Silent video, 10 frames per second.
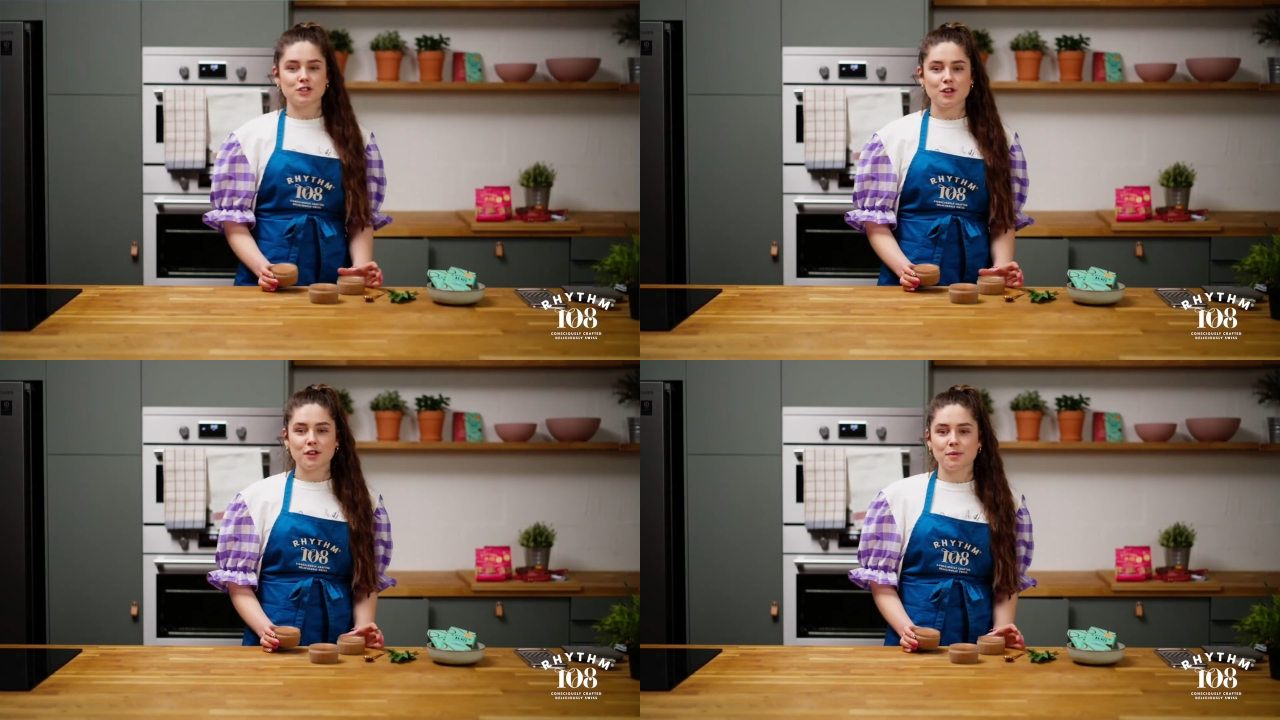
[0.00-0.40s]

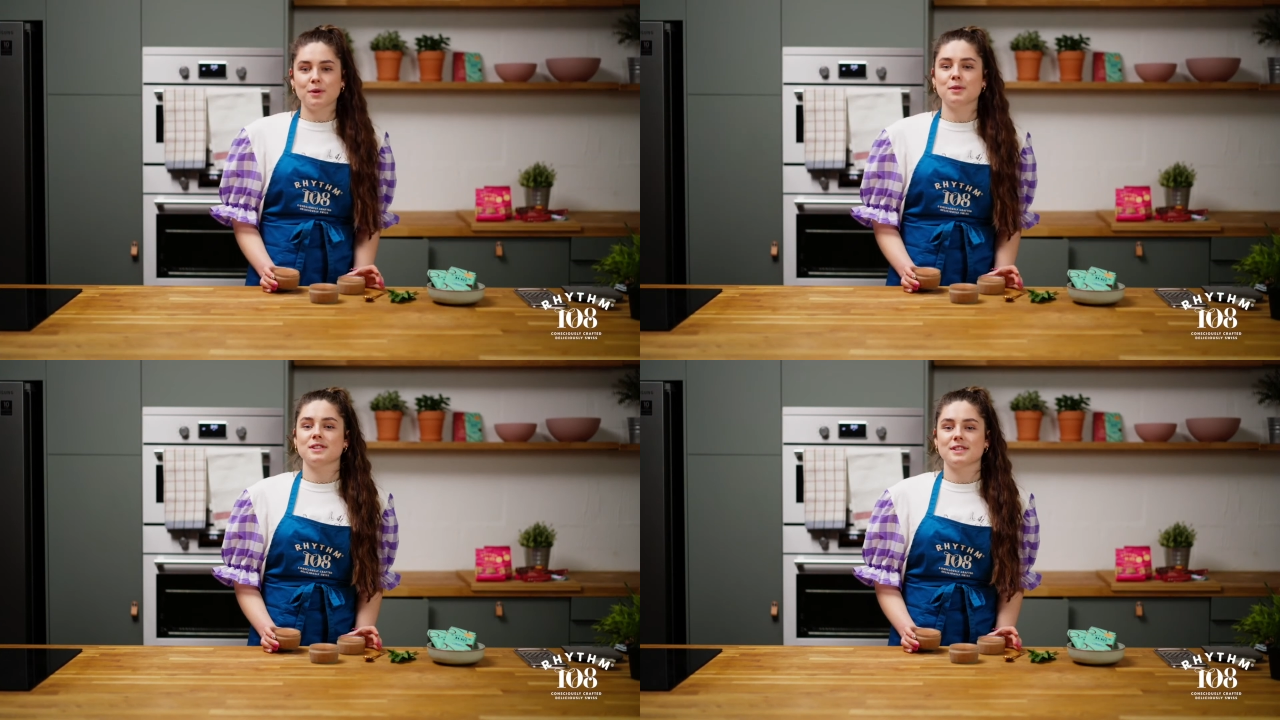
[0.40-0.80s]
got the
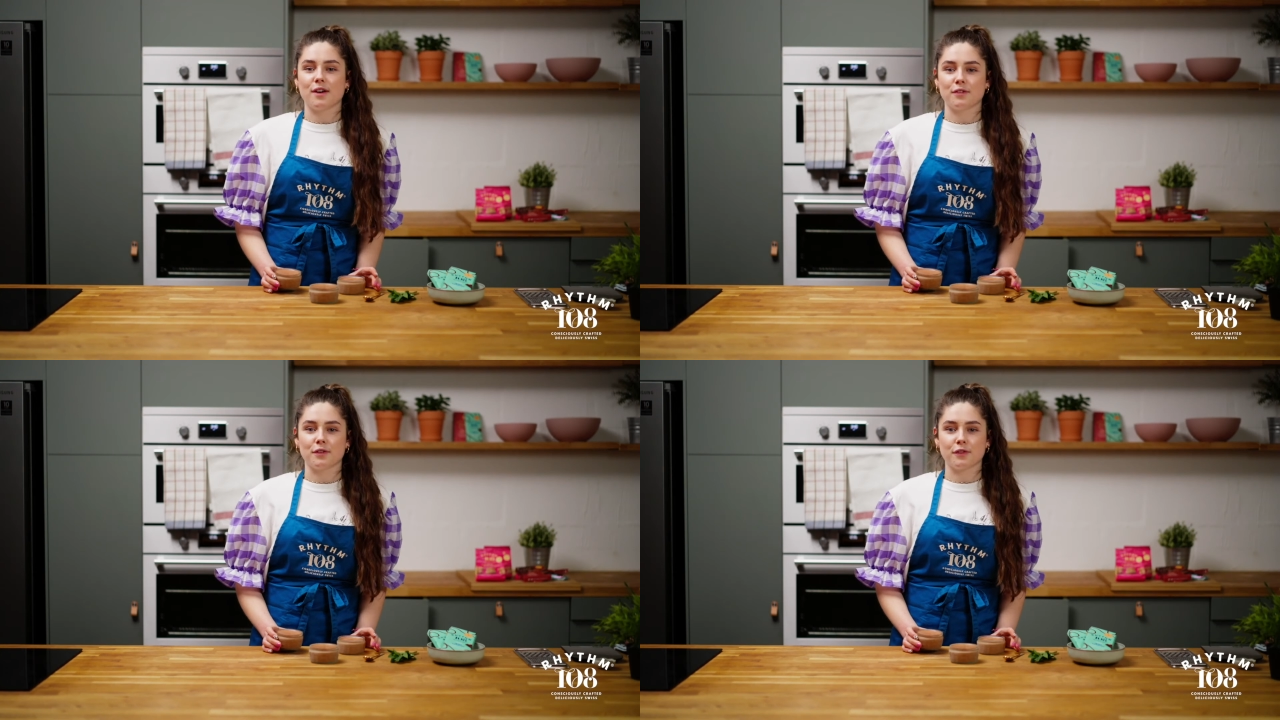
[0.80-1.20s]
mousses
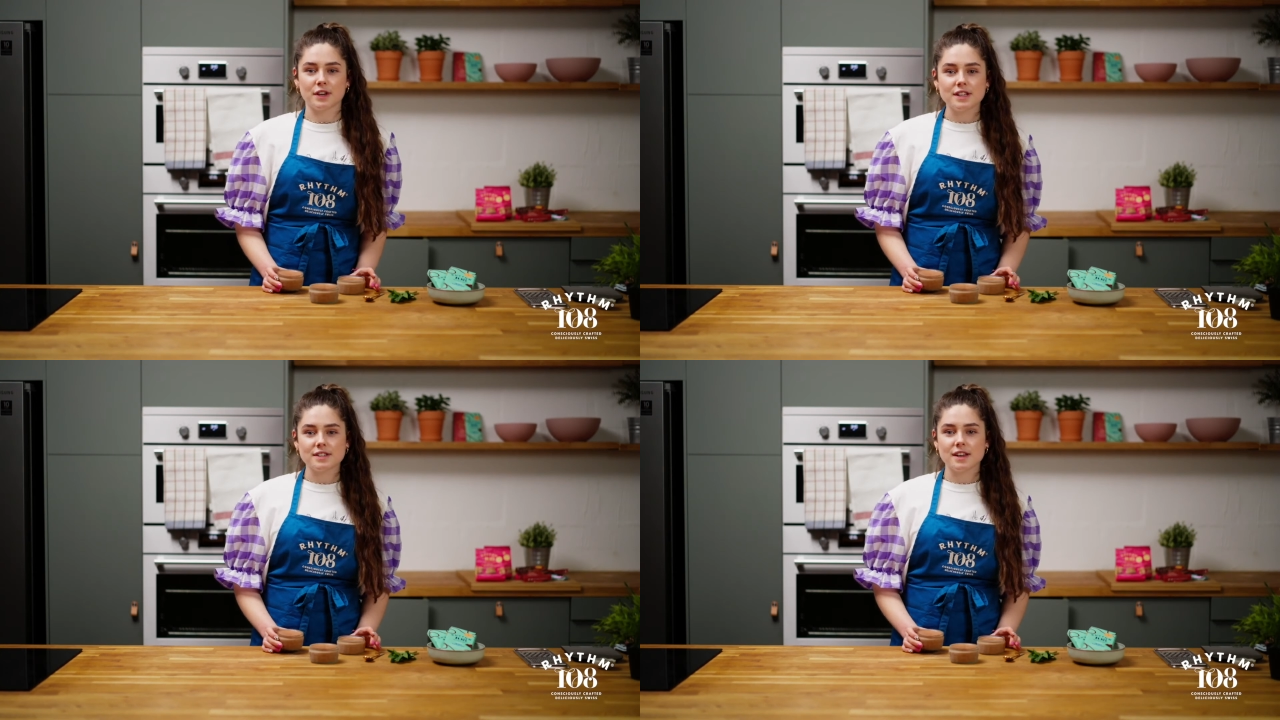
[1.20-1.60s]
out of the
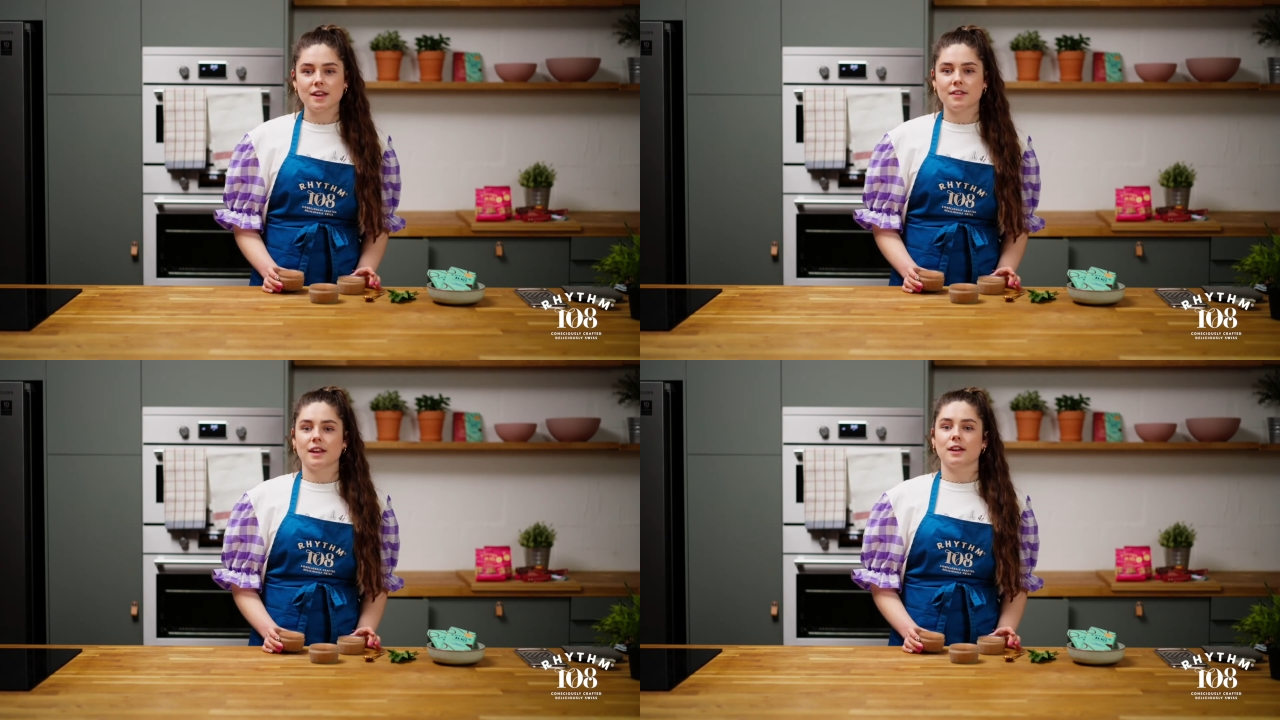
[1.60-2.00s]

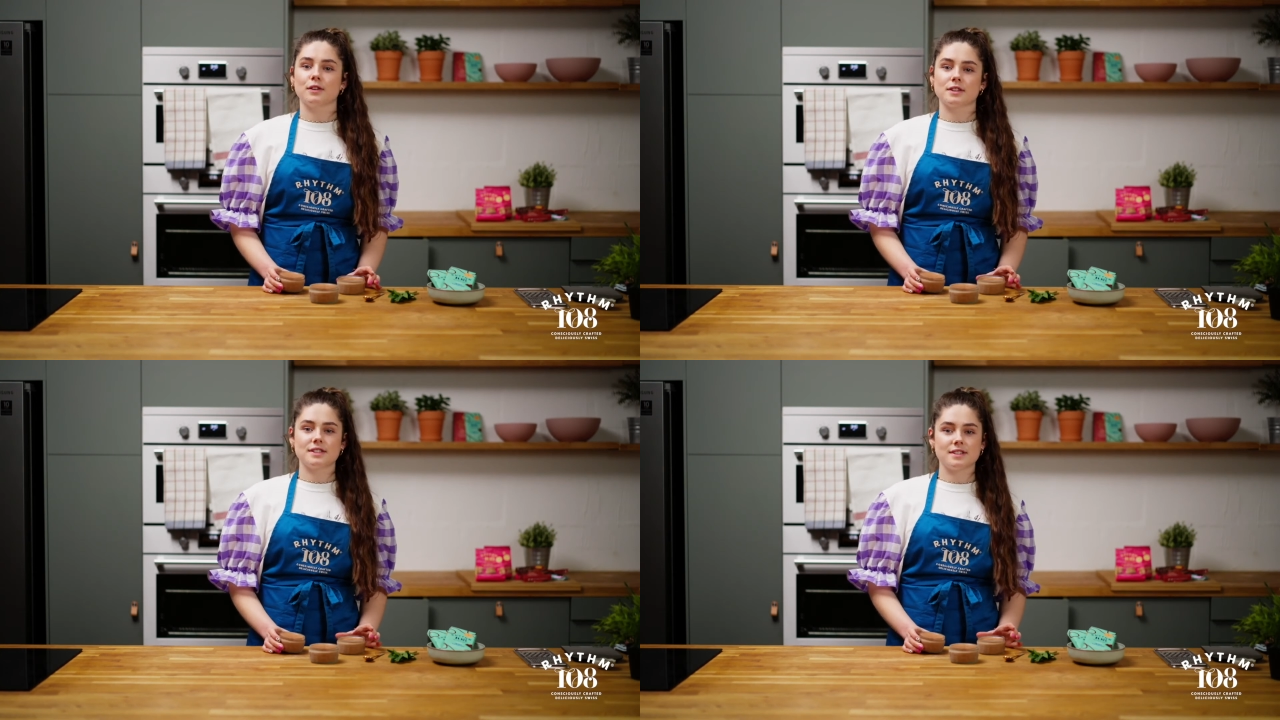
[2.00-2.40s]
freezer, they
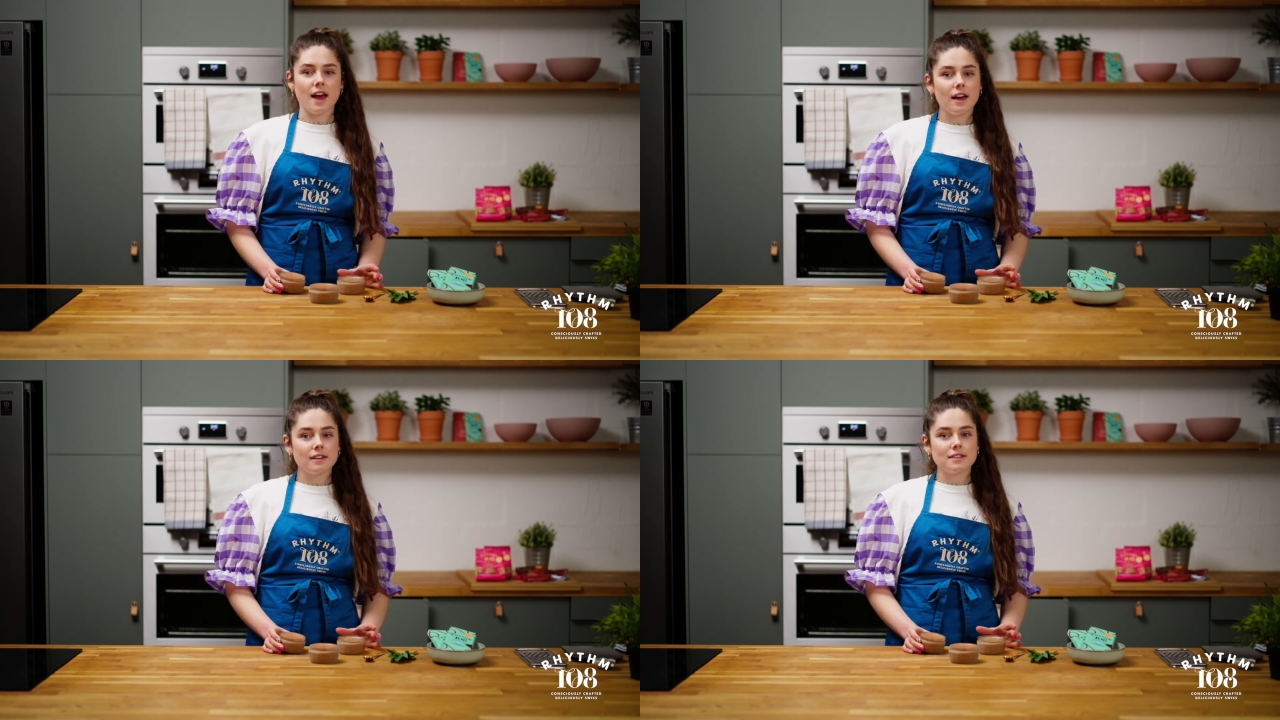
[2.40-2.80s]
look
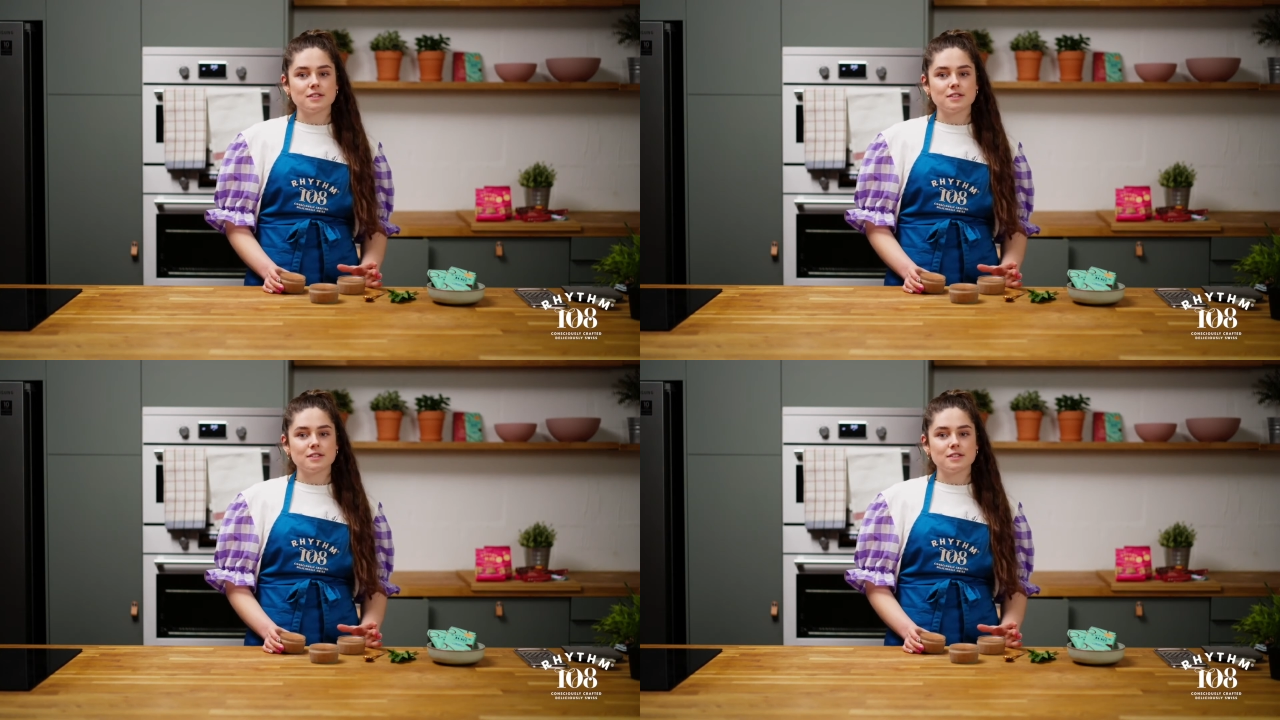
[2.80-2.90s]
set.